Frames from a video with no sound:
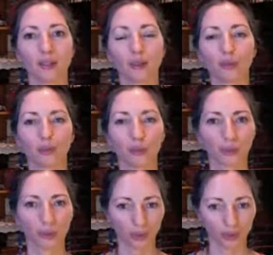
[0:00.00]
to
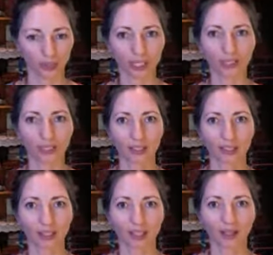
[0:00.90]
your contact
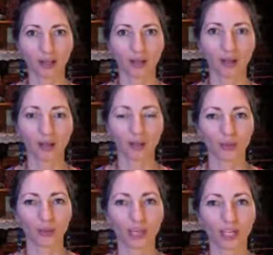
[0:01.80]
on
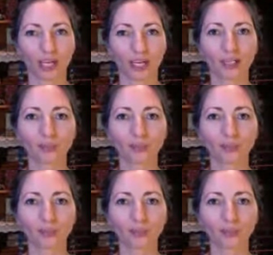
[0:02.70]
your chair.